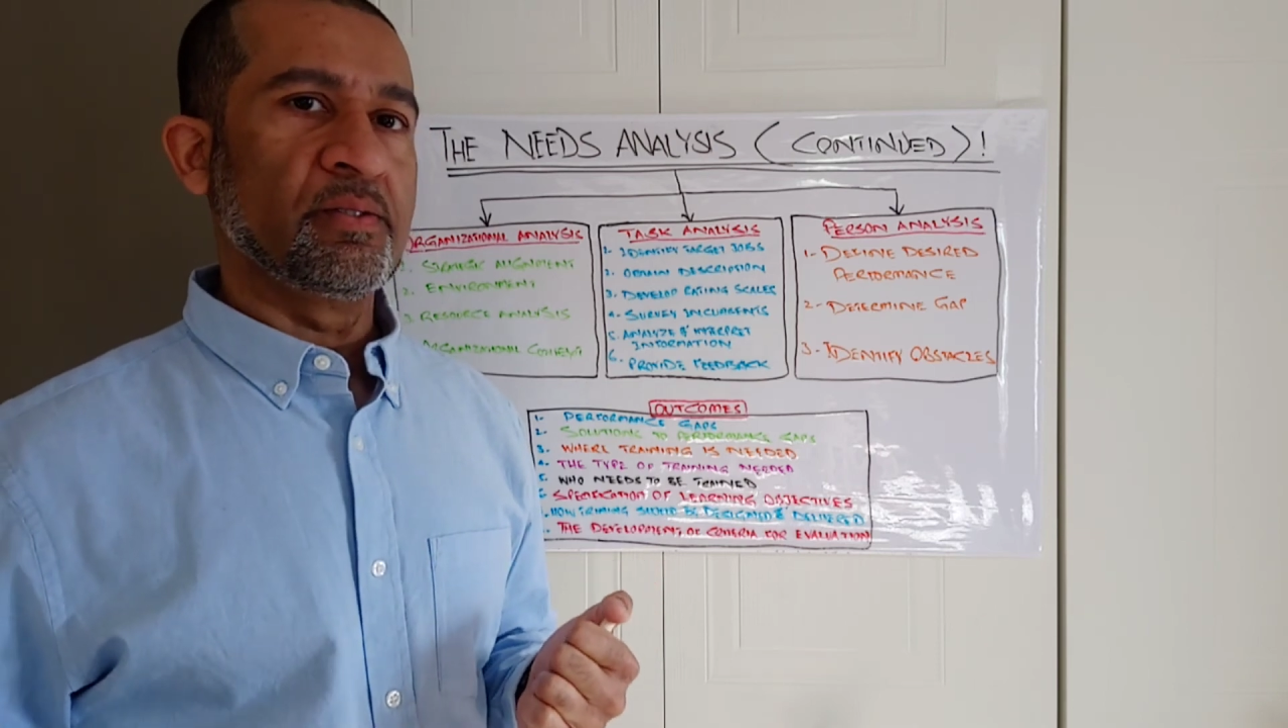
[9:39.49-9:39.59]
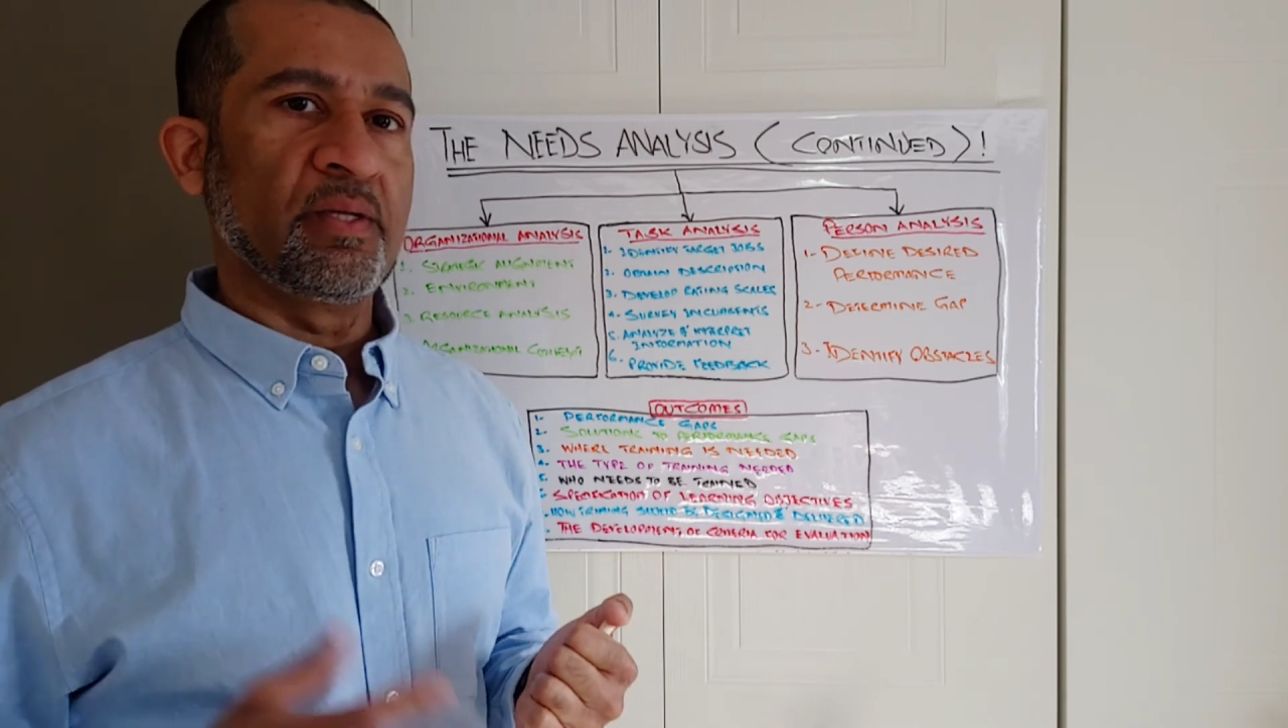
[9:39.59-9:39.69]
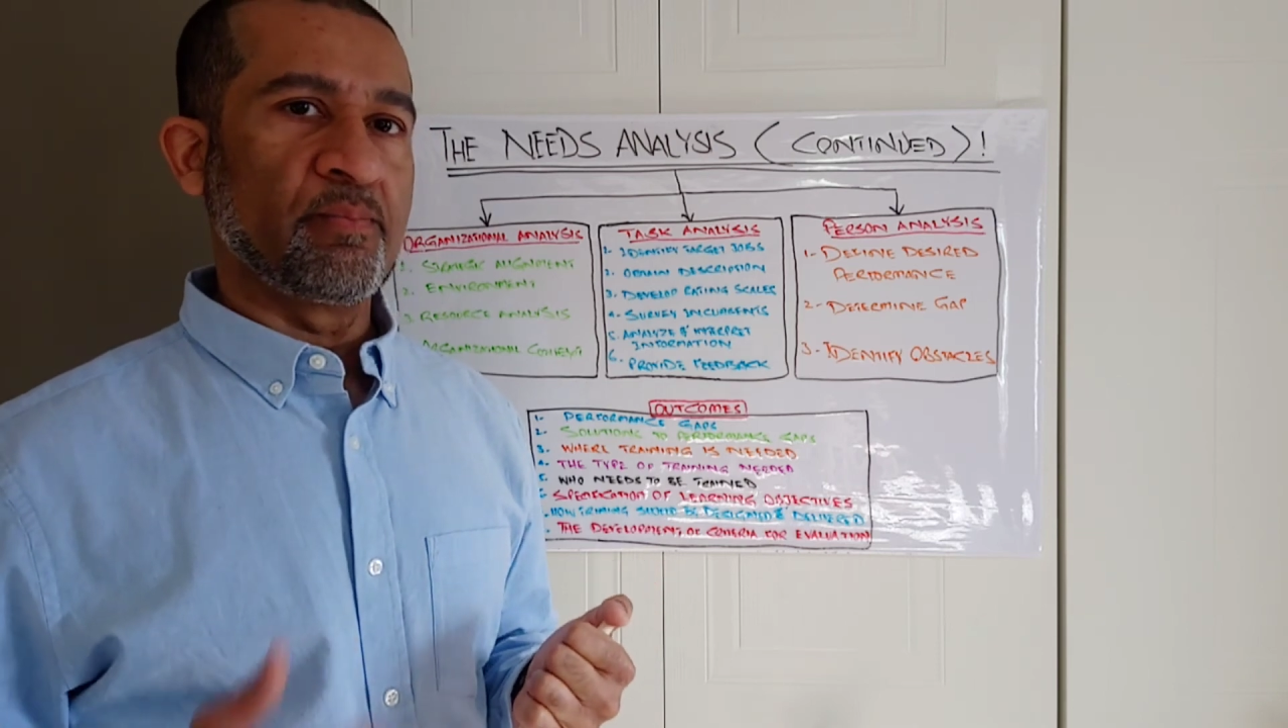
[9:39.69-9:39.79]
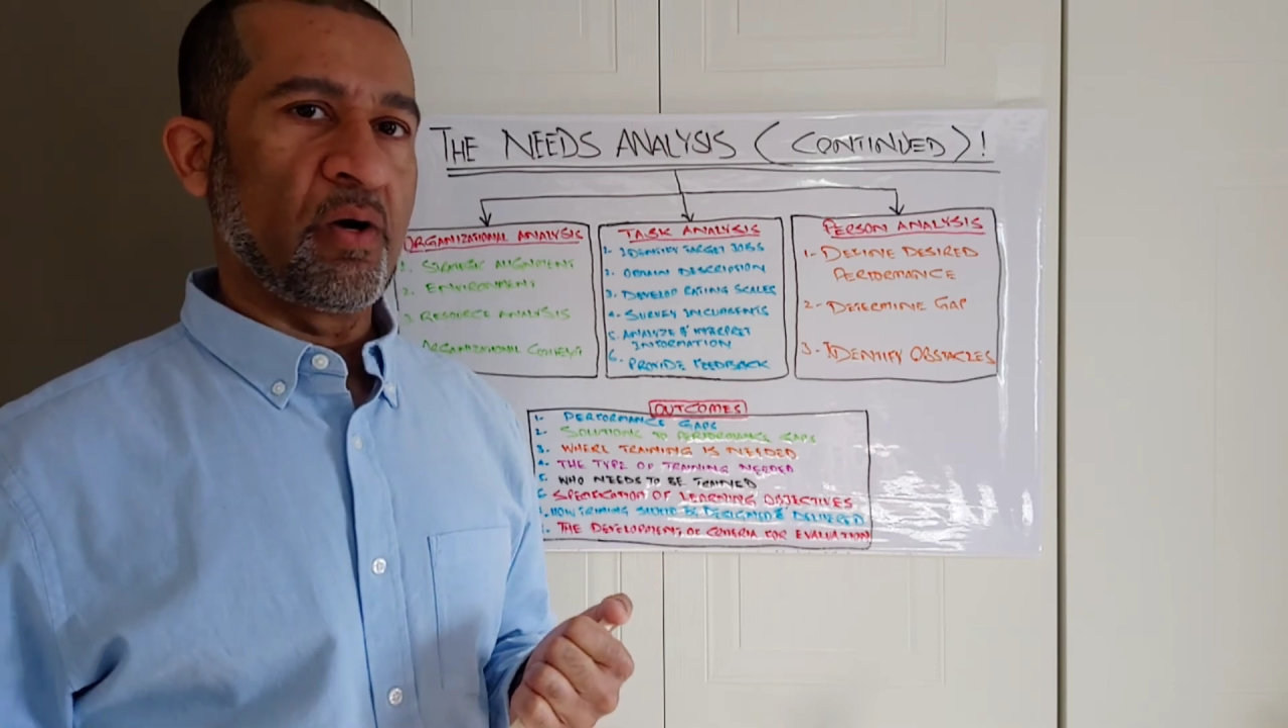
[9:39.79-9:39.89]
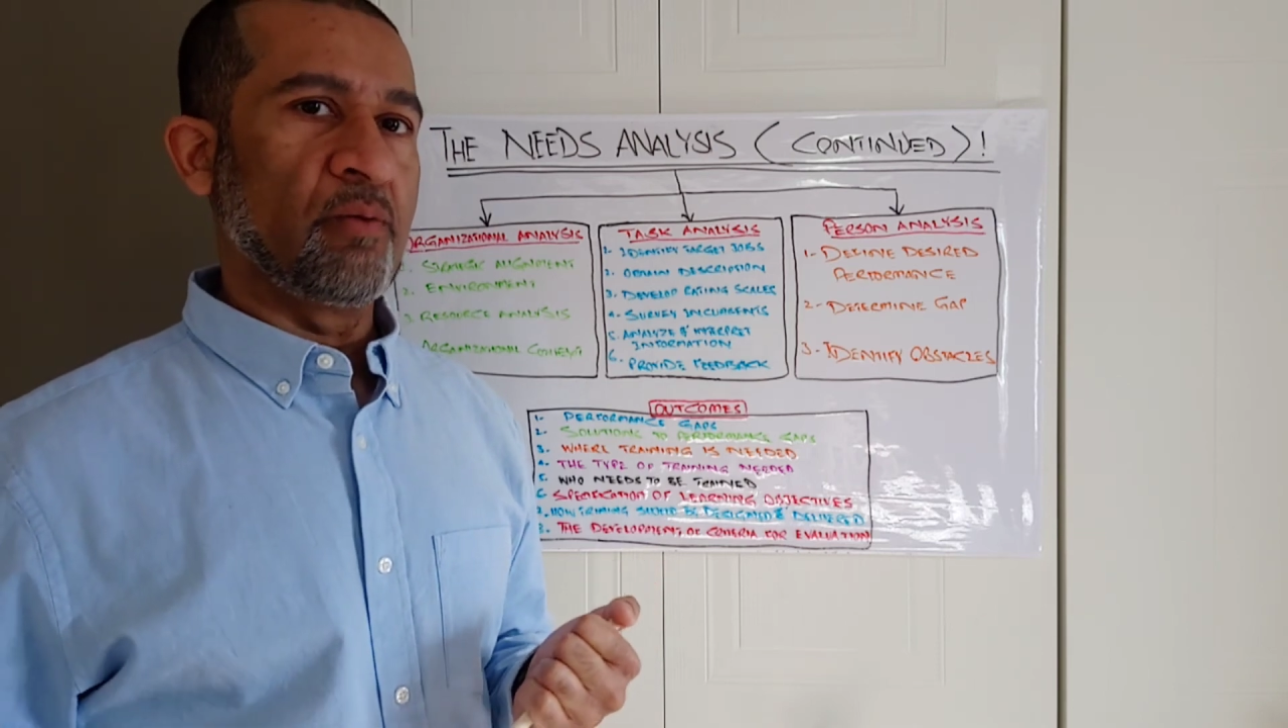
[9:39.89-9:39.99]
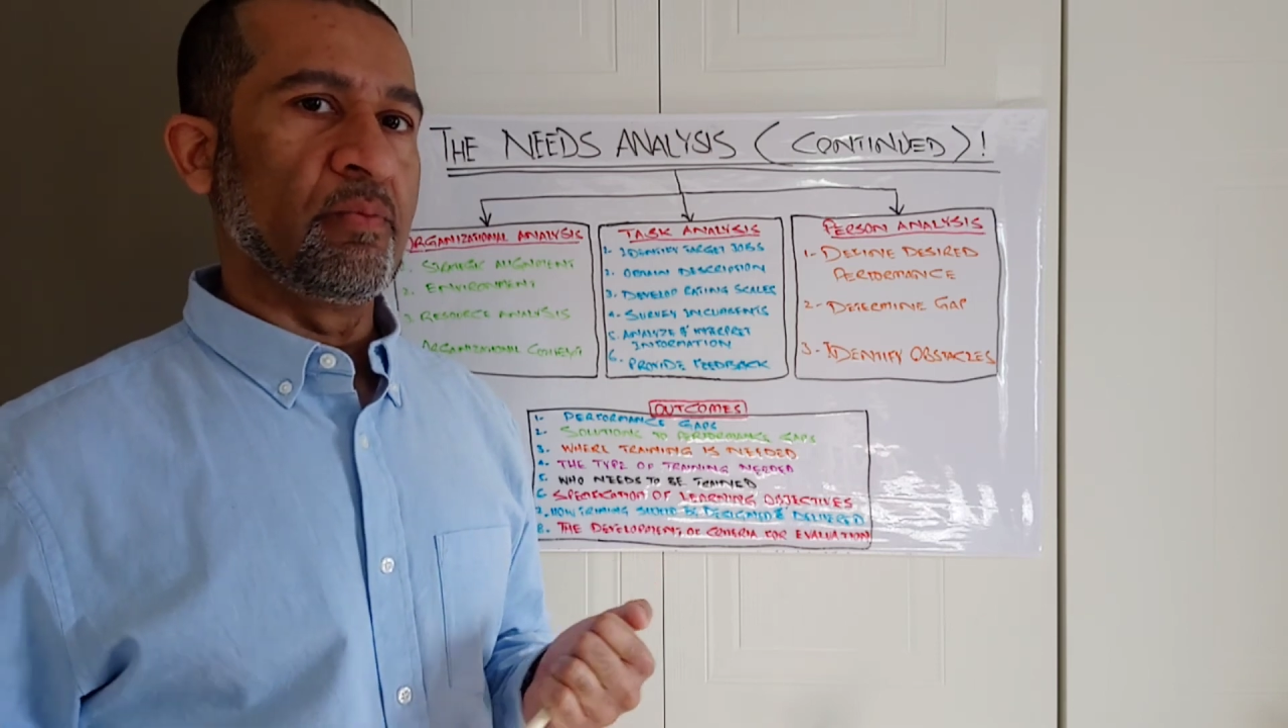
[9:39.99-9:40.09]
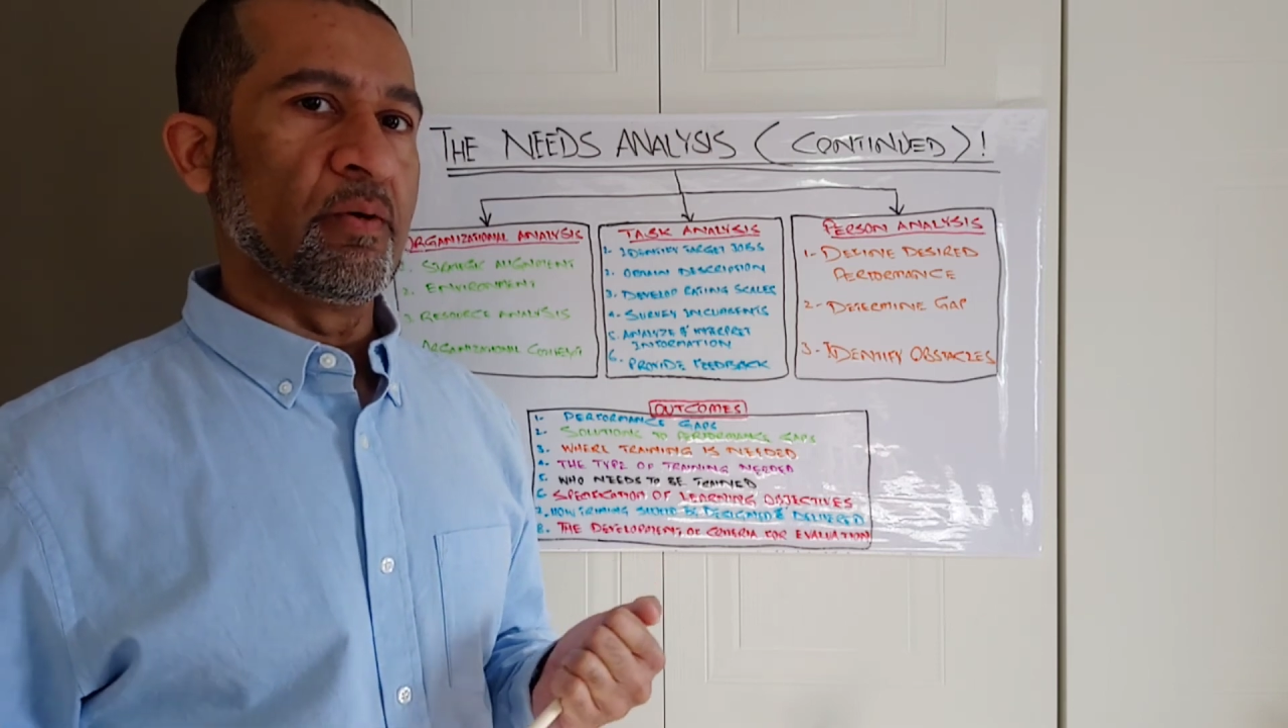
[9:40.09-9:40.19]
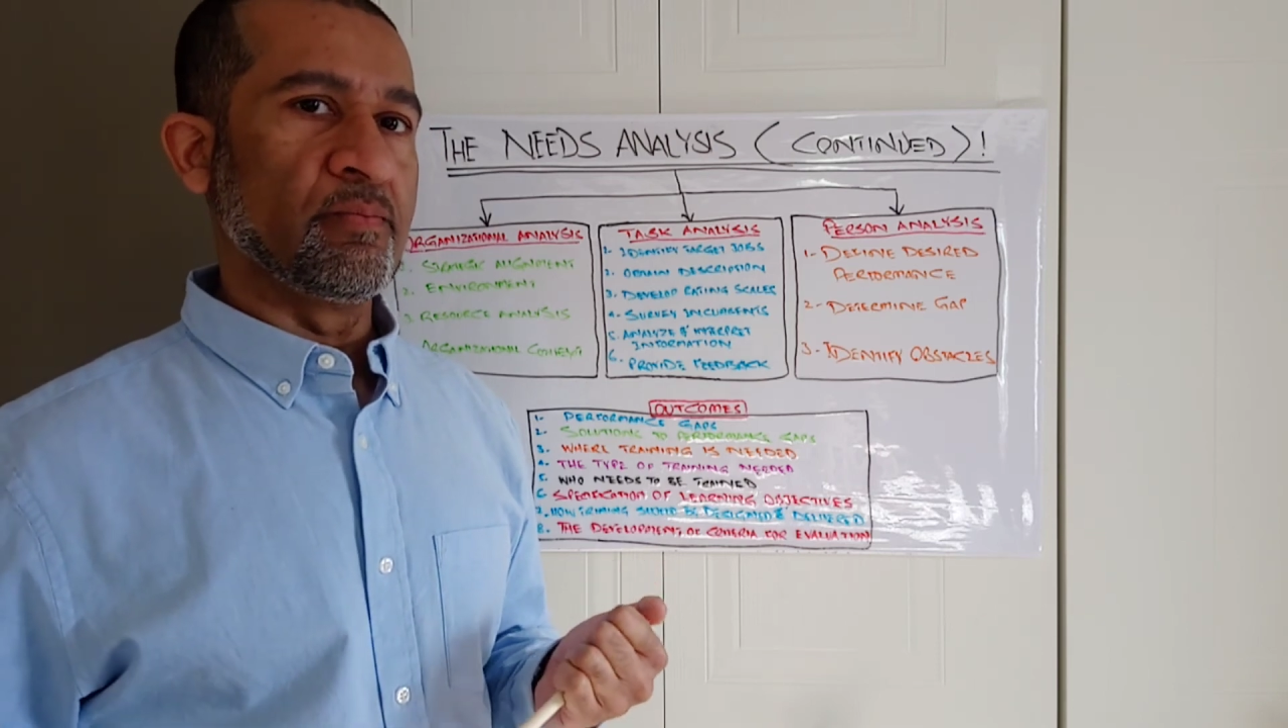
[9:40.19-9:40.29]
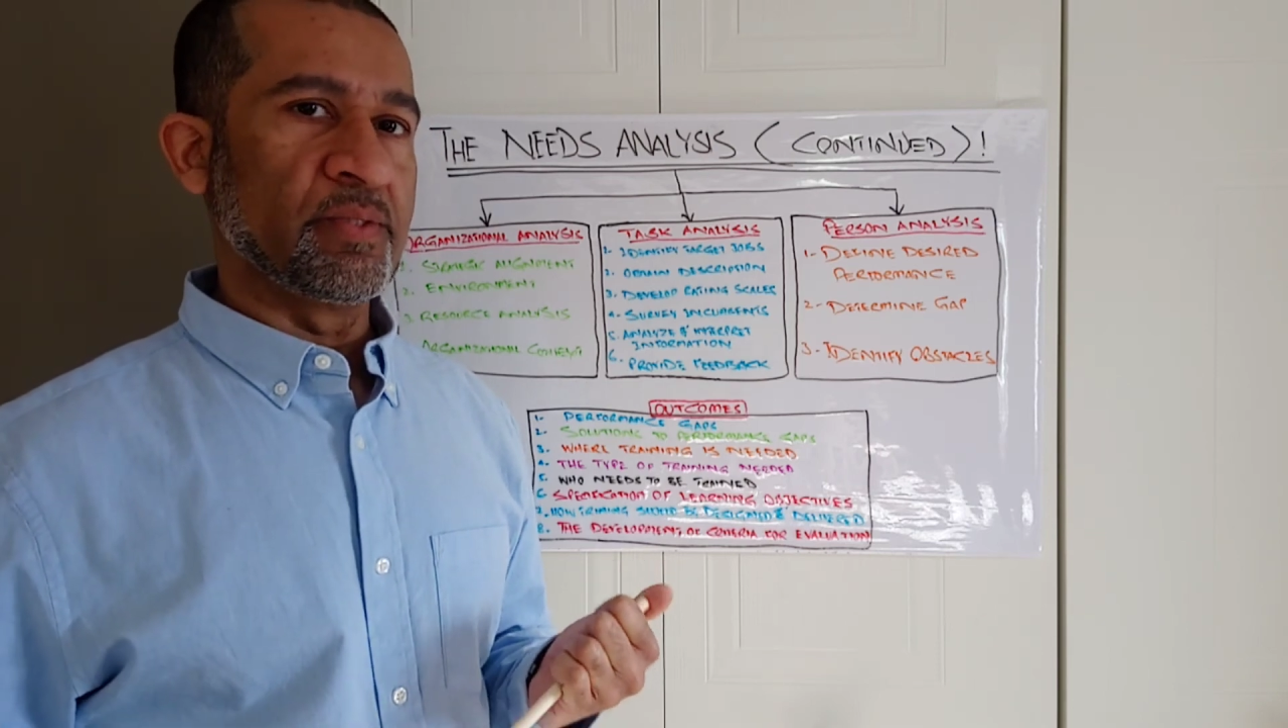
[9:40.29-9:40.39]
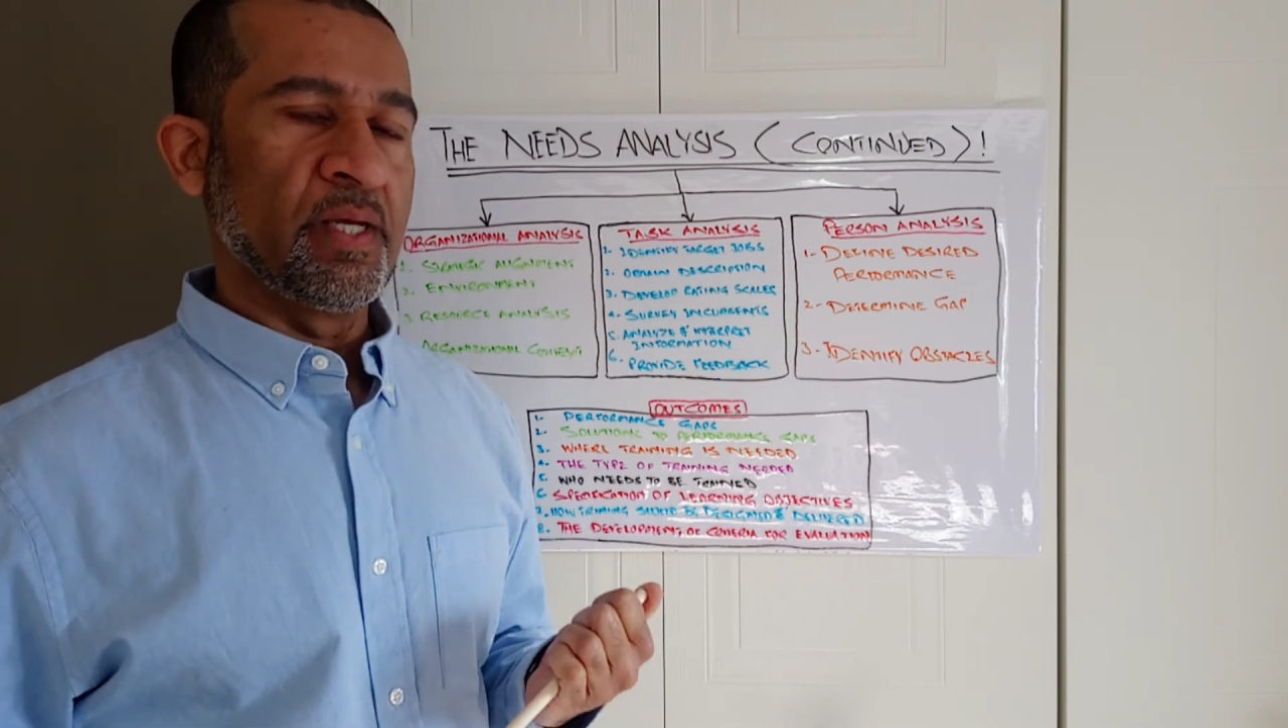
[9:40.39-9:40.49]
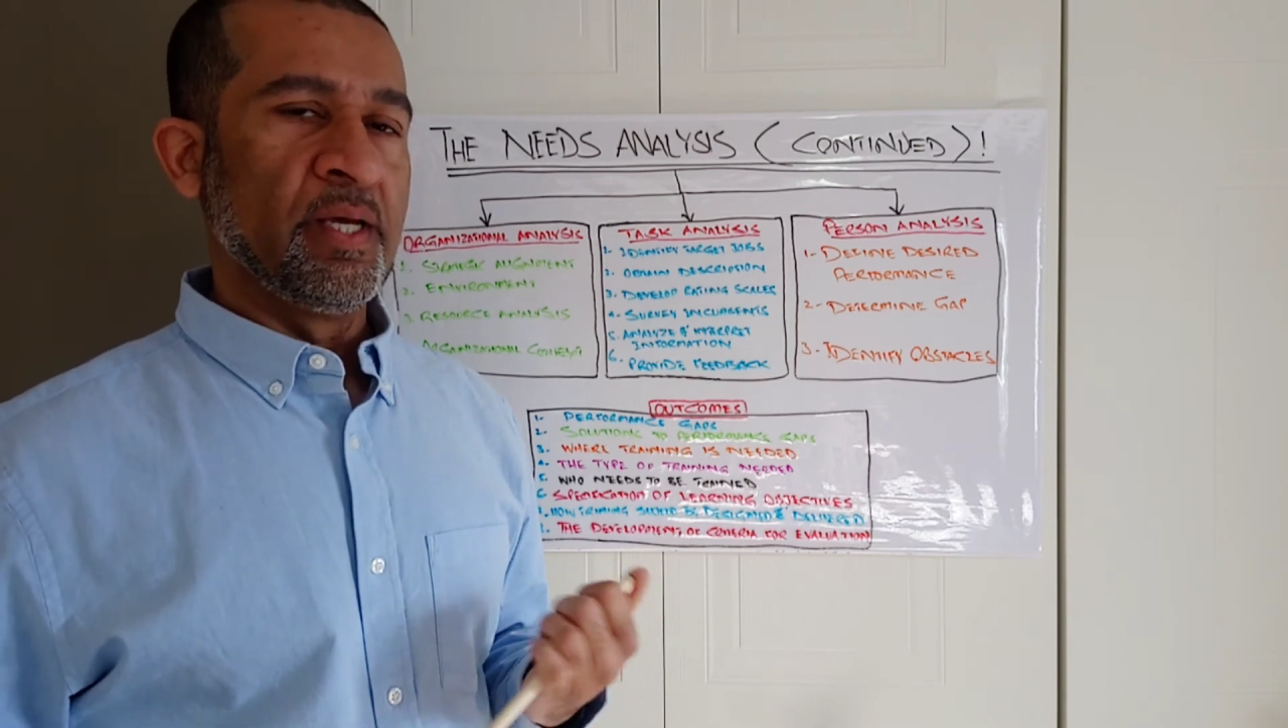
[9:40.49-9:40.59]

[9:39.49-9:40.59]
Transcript: the problems,